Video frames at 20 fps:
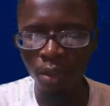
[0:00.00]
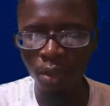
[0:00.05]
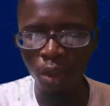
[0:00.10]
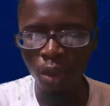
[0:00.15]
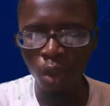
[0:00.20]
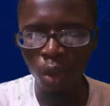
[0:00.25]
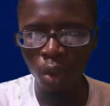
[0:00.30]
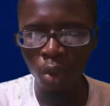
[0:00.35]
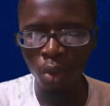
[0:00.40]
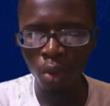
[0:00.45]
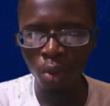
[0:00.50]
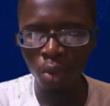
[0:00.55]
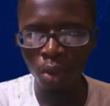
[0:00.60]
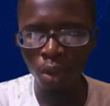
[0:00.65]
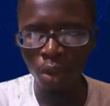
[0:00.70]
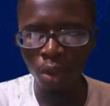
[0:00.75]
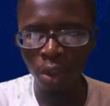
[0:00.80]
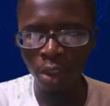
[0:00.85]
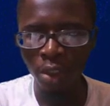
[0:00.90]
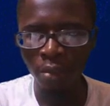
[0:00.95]
So
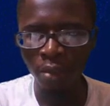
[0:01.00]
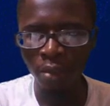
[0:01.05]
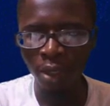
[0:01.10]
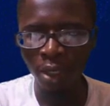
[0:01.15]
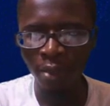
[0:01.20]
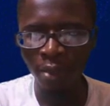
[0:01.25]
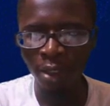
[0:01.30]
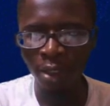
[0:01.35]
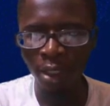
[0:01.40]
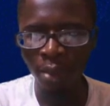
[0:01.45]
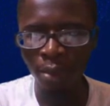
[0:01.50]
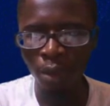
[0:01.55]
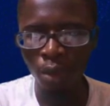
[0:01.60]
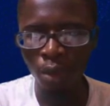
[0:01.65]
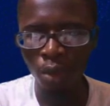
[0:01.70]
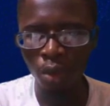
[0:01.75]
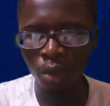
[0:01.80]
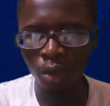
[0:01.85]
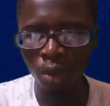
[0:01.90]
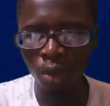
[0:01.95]
root 25 times
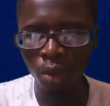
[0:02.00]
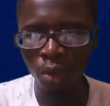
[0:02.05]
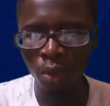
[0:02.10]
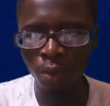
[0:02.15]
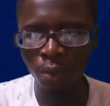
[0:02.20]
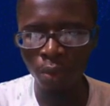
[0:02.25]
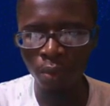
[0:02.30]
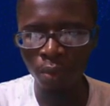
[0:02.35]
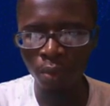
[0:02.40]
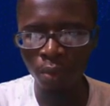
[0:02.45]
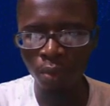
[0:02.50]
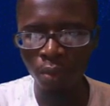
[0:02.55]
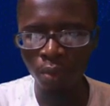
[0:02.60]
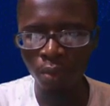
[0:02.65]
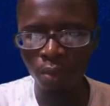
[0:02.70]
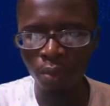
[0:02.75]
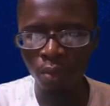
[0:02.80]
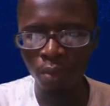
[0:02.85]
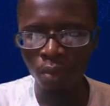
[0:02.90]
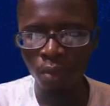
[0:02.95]
root 2,
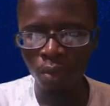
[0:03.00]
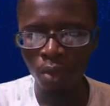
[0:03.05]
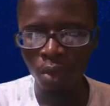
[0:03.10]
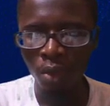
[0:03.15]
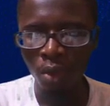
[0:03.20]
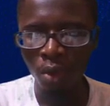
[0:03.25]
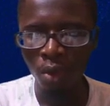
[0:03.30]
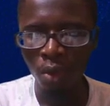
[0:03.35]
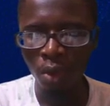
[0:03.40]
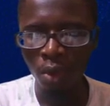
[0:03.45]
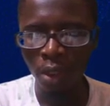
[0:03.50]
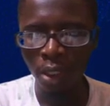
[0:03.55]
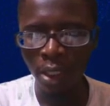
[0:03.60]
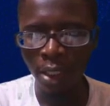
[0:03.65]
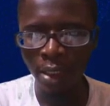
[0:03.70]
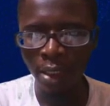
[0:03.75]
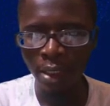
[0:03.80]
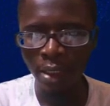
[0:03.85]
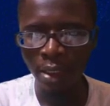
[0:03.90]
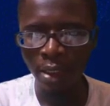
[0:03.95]
root
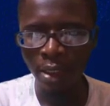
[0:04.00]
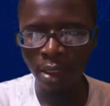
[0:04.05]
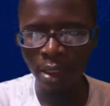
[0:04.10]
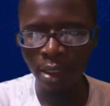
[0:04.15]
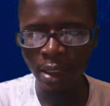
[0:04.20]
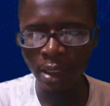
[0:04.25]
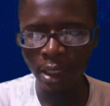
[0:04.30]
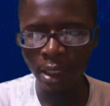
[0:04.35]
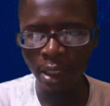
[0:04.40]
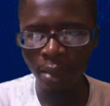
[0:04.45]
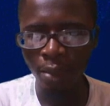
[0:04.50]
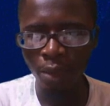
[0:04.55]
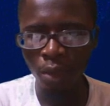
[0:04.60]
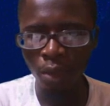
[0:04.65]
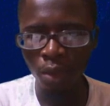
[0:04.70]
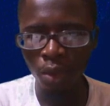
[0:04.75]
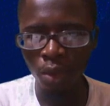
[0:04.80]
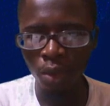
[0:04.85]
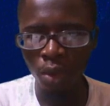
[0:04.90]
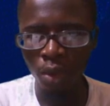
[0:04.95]
36
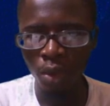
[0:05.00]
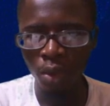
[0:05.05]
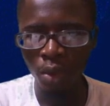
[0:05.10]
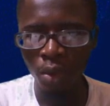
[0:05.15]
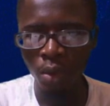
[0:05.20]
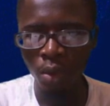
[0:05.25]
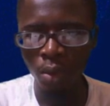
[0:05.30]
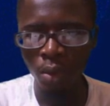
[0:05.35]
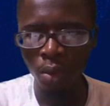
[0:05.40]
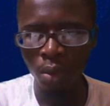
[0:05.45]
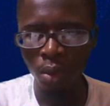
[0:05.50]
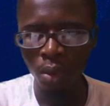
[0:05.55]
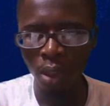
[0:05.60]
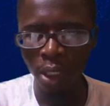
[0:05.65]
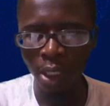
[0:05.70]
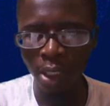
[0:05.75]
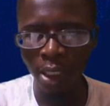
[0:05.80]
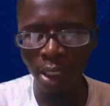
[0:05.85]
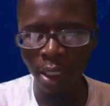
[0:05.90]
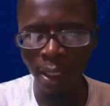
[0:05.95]
times root 2,
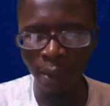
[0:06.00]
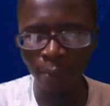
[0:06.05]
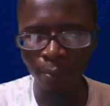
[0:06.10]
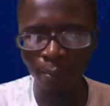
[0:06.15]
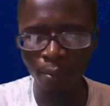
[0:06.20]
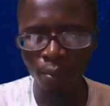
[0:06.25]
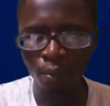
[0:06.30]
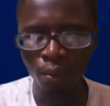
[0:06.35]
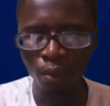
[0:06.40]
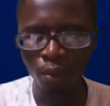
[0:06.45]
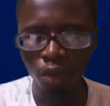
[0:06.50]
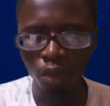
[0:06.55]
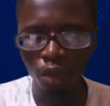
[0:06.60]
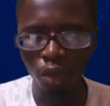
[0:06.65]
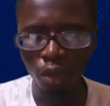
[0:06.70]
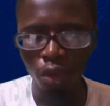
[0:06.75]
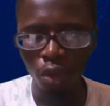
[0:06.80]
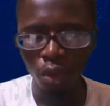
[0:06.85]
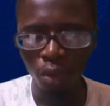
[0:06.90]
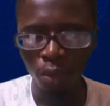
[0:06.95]
like that.
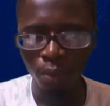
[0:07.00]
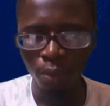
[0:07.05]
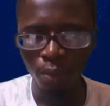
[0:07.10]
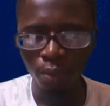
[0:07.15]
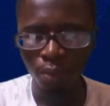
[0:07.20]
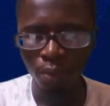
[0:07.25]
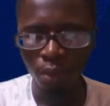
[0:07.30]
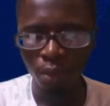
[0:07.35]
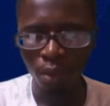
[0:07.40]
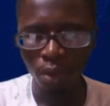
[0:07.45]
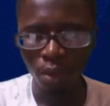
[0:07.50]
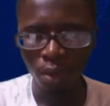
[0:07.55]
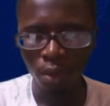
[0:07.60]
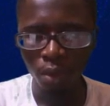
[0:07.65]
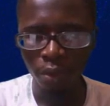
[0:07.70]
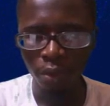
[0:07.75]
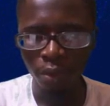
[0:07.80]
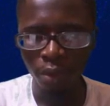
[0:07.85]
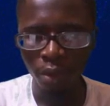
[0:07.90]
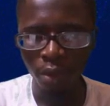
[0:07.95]
So
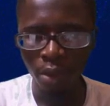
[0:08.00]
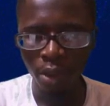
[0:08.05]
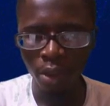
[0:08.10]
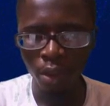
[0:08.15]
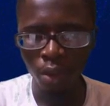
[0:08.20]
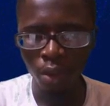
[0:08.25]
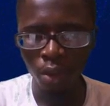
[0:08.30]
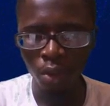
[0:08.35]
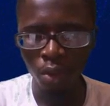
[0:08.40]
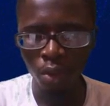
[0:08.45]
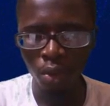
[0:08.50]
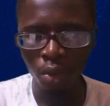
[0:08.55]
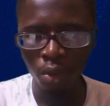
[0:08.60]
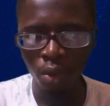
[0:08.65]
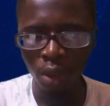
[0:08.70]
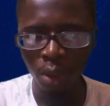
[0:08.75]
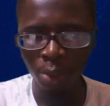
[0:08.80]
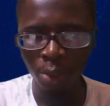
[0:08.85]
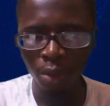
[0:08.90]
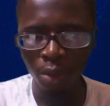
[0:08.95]
root 4 is 2,
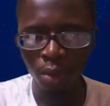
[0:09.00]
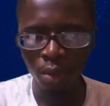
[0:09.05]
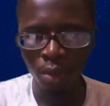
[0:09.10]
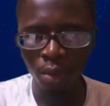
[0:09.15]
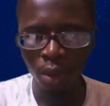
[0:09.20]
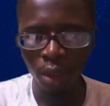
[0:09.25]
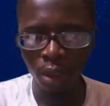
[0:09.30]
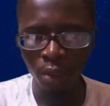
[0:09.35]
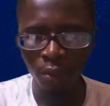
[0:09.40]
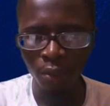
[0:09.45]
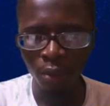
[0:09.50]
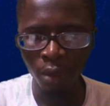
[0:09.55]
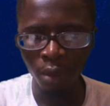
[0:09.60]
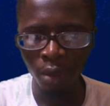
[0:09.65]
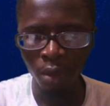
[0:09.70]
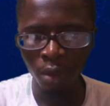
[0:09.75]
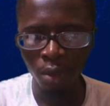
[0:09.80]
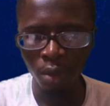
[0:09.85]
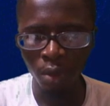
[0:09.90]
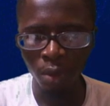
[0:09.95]
2 times 2 is
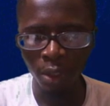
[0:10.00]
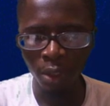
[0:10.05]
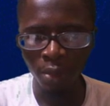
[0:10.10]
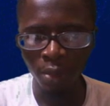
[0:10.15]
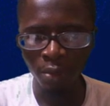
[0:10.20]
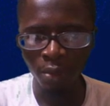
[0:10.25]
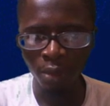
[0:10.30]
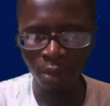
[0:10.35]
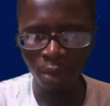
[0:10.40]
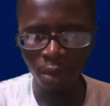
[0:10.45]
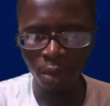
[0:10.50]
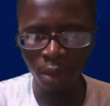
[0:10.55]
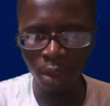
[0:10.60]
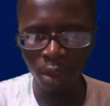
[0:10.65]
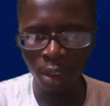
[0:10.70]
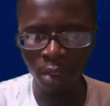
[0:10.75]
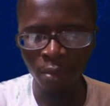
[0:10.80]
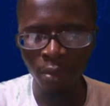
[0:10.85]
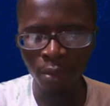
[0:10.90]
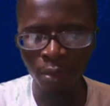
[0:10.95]
4, so we have 4 root
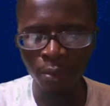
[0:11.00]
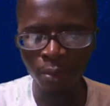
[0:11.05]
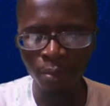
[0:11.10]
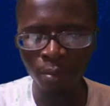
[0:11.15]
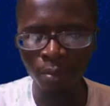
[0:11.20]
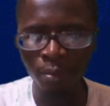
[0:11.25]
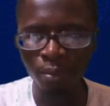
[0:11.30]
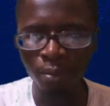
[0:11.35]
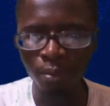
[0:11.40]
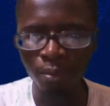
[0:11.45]
7.